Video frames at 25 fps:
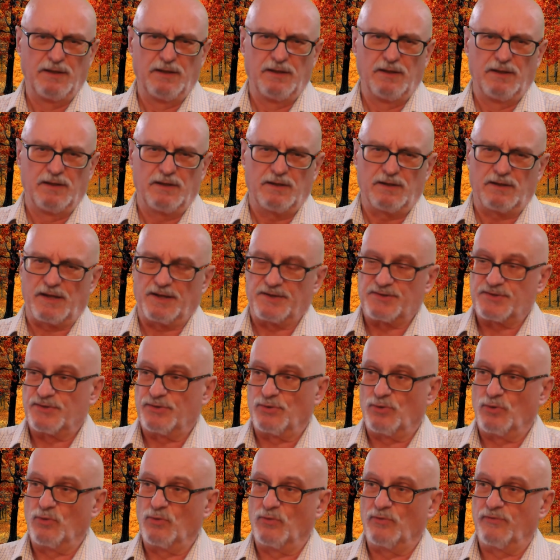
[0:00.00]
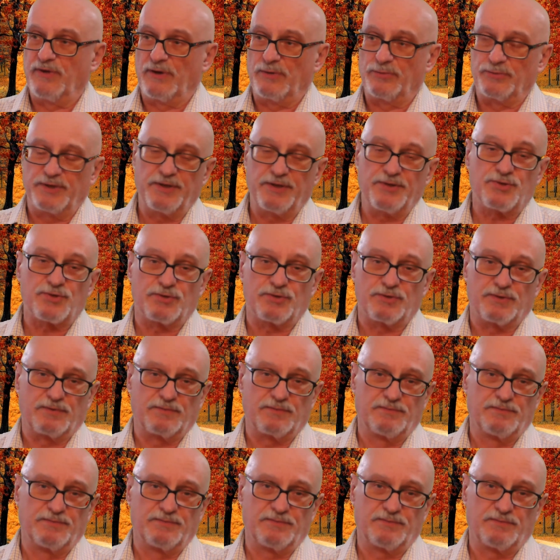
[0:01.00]
It has no foundation.
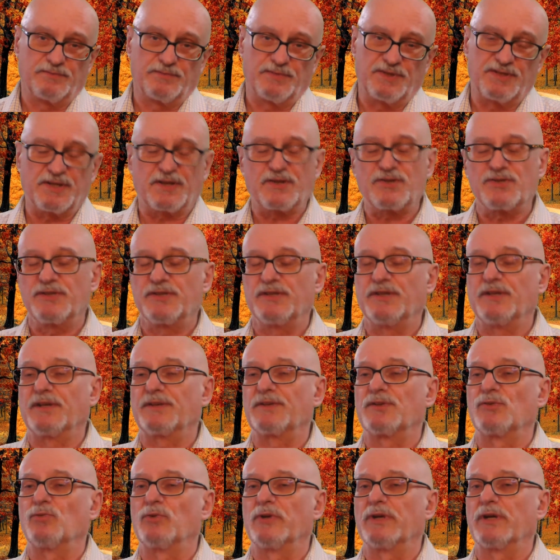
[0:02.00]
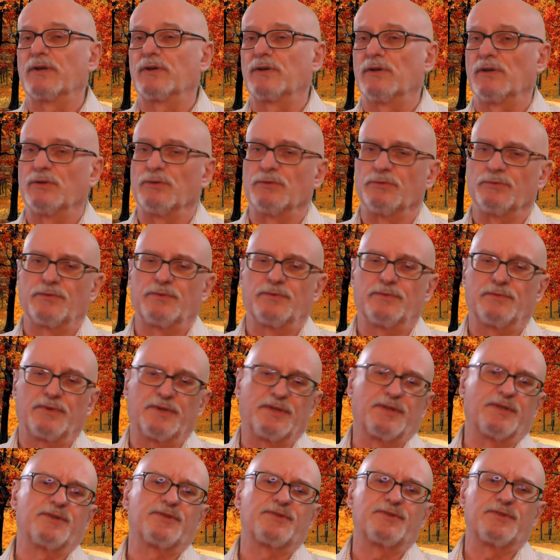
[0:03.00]
It's actually the other way around.
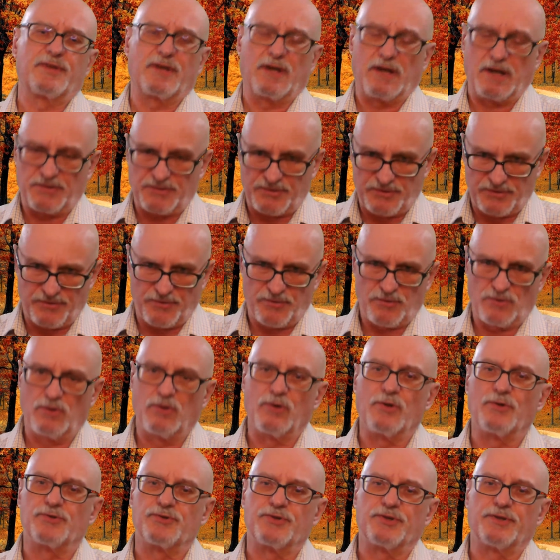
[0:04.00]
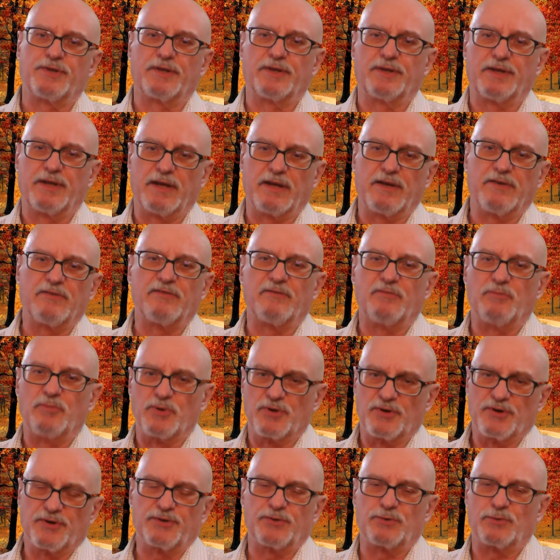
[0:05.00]
It is the astrology that gave
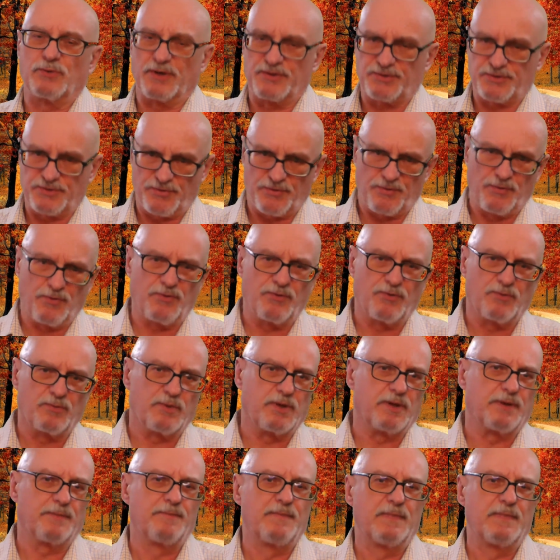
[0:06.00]
birth to astronomy.